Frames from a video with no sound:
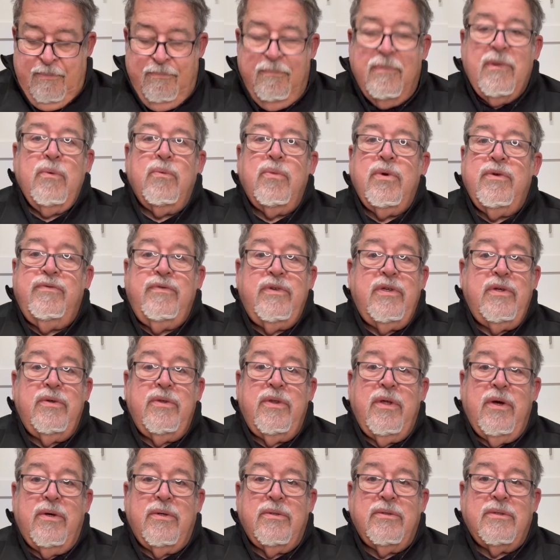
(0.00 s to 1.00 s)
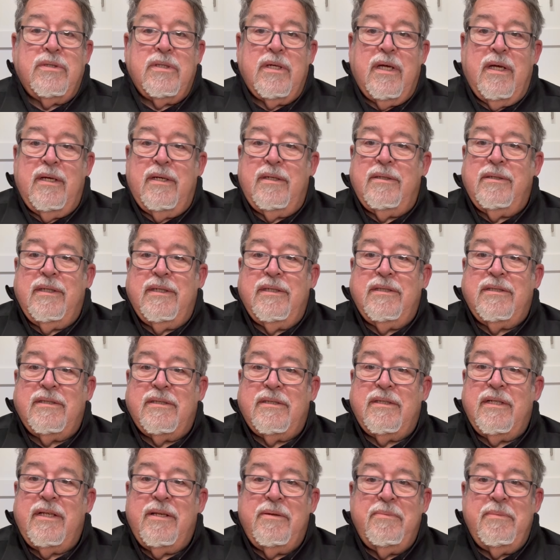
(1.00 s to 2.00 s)
review those. It's
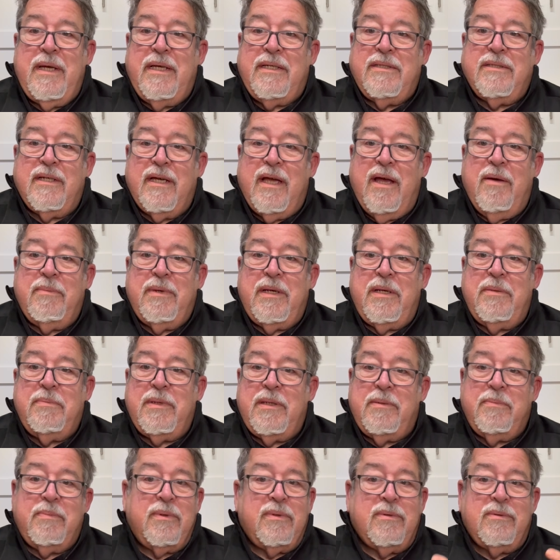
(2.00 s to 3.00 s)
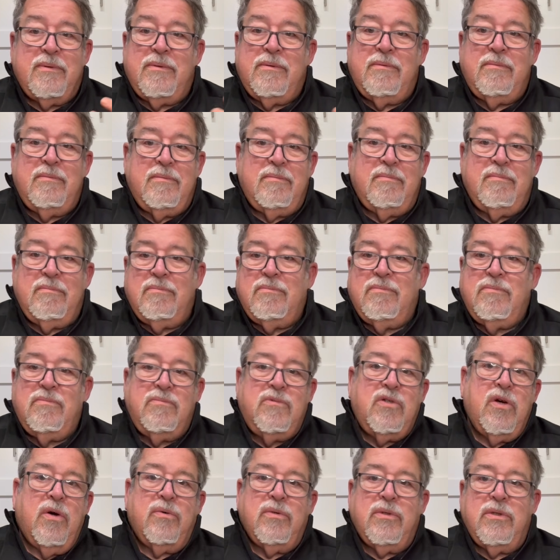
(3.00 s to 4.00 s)
still amazing how many people
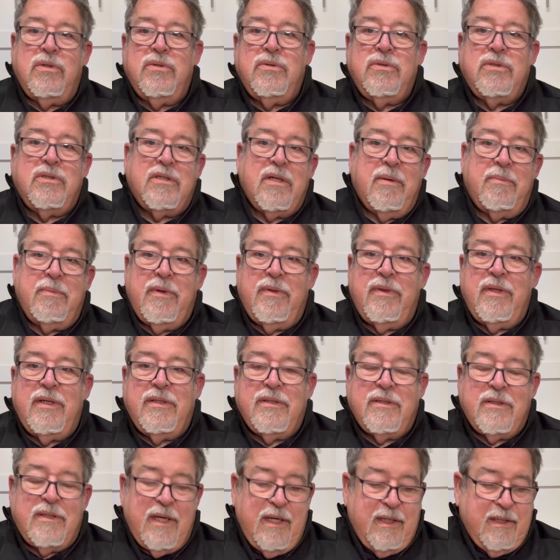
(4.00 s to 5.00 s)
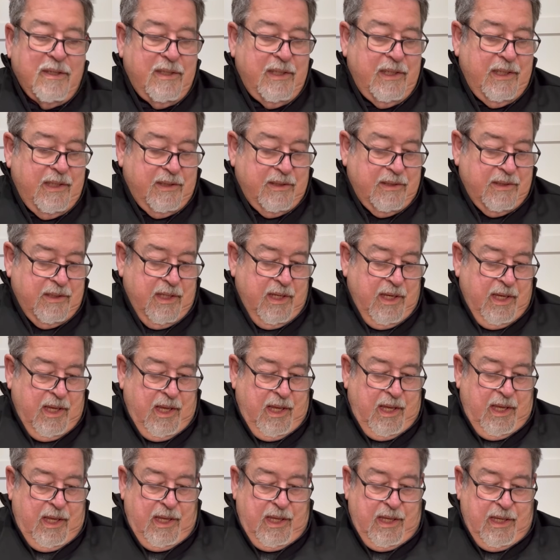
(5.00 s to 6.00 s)
don't use some of these techniques,
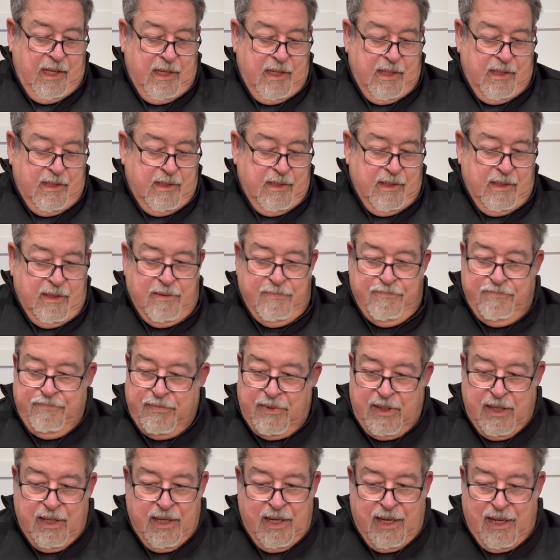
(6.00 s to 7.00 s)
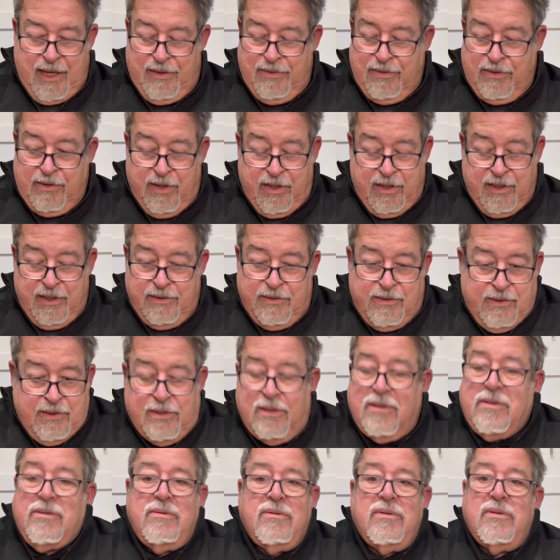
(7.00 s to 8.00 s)
and I thought I'd
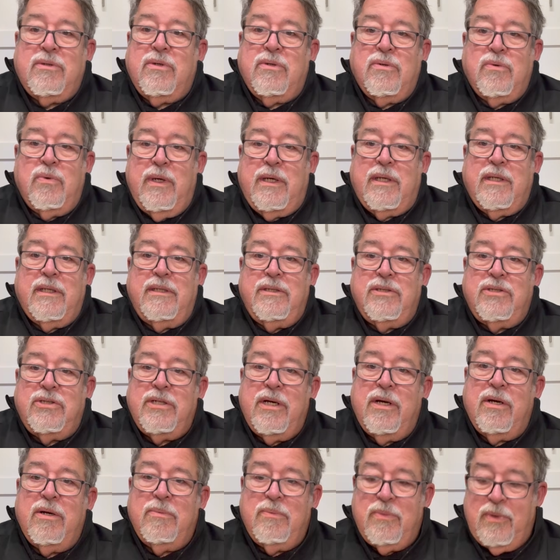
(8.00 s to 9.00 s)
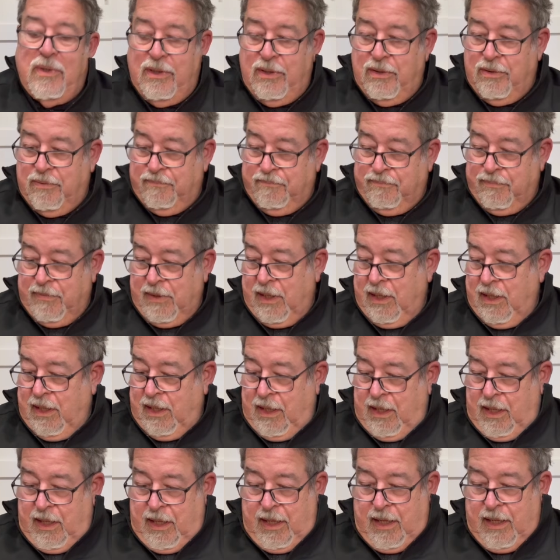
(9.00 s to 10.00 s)
just quickly share them with you.
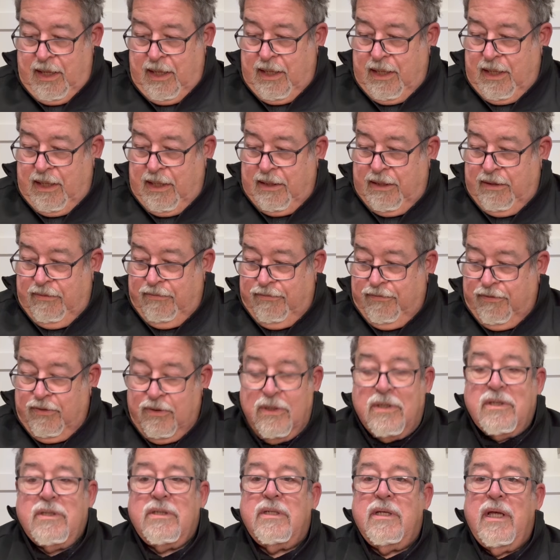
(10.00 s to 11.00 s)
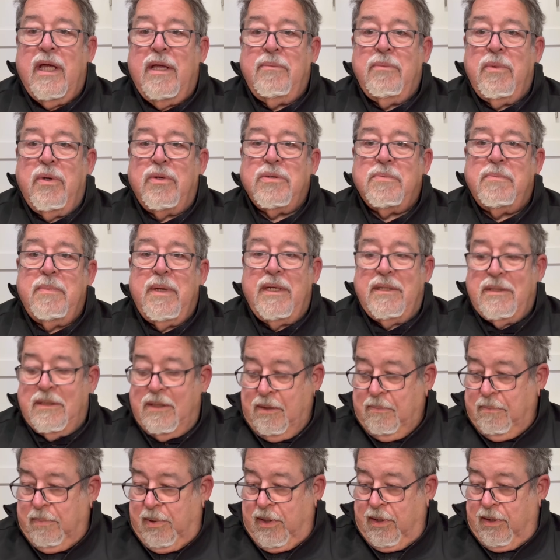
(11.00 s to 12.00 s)
The first and most
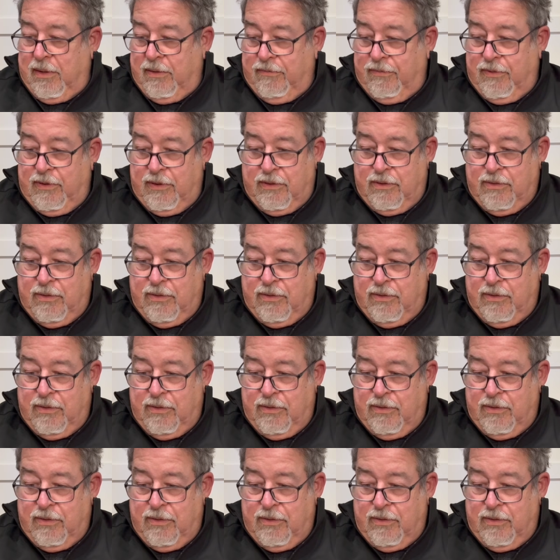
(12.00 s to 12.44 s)
basic part of the